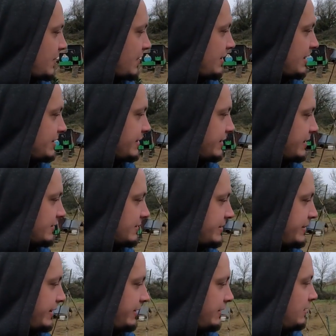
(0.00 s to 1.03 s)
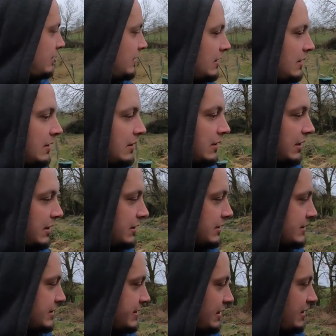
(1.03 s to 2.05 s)
as you can see, it is
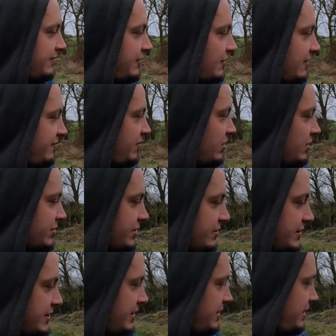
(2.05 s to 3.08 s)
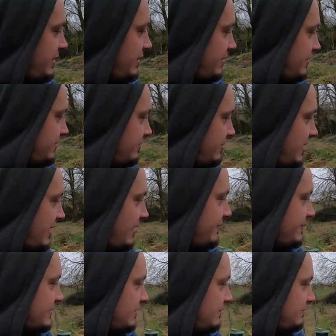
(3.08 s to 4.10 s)
still full of produce. Here we
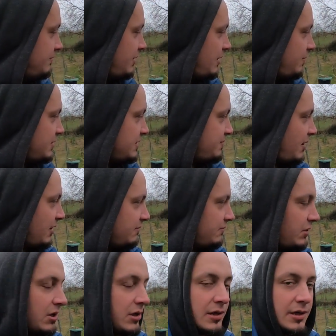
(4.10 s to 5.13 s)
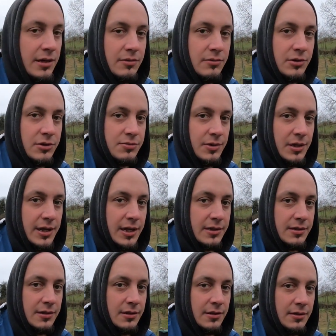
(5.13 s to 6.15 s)
have some purple sprouting broccoli, which we'll get
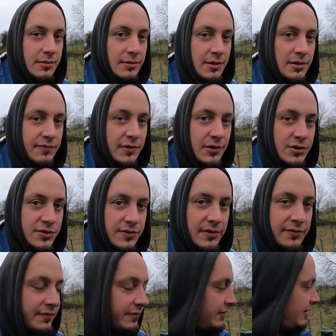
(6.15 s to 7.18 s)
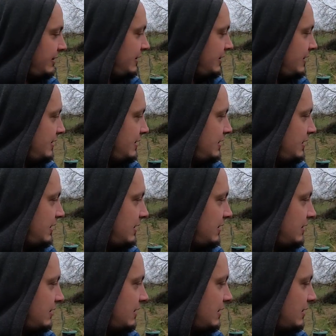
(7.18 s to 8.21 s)
a flush of
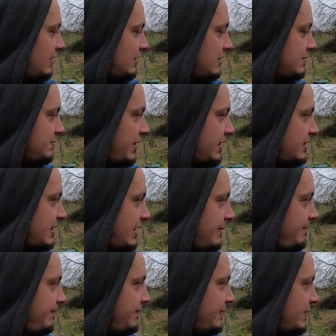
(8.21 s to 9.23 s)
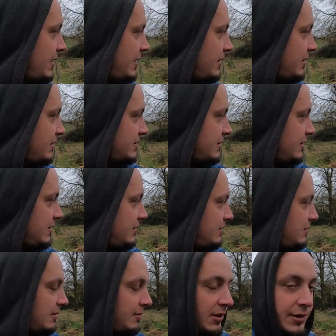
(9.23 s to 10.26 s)
in springtime. And there's a
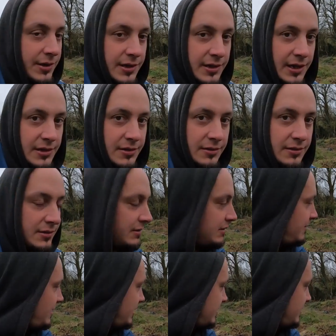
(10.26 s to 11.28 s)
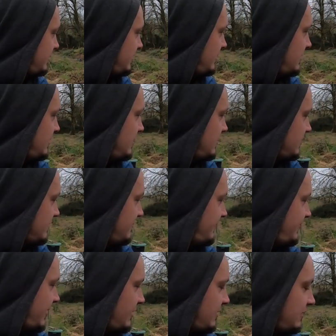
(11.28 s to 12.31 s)
American elder in the back, some
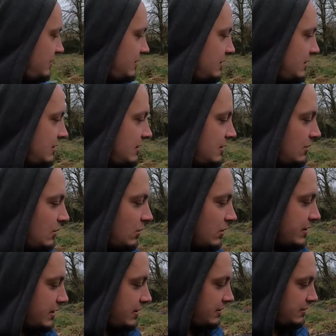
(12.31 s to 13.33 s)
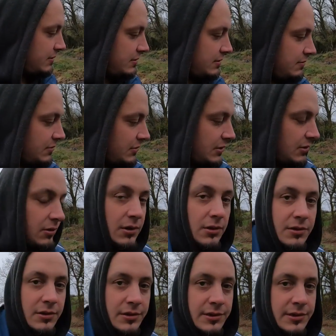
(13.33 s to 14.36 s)
fennel, oca,
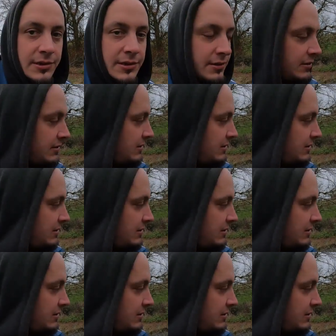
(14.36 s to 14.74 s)
ullucus,